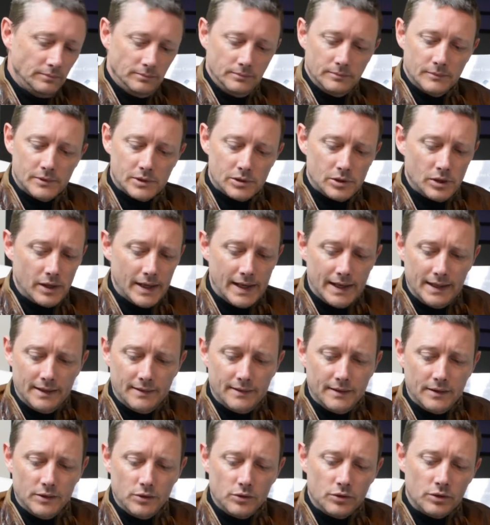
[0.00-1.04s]
It's like
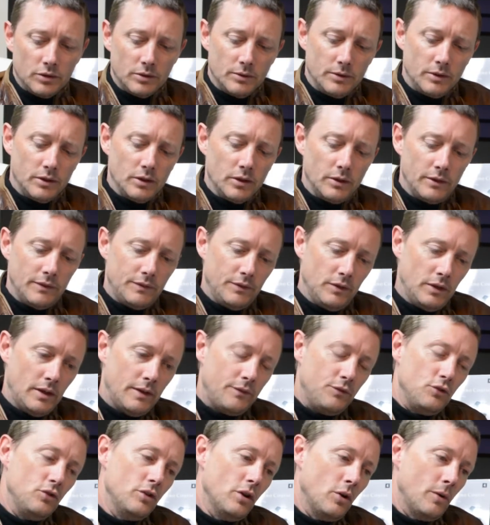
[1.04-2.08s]
anything you do, you know, if
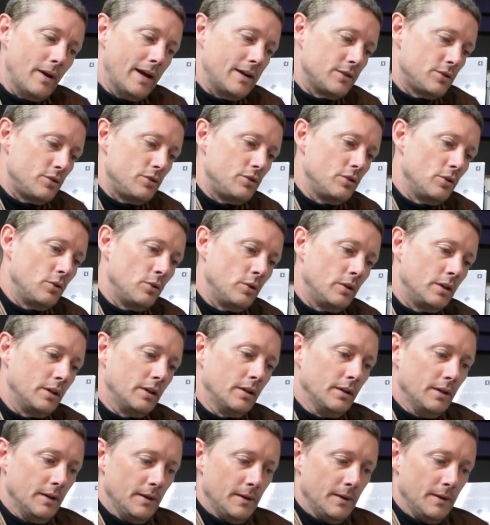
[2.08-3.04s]
you know how to do it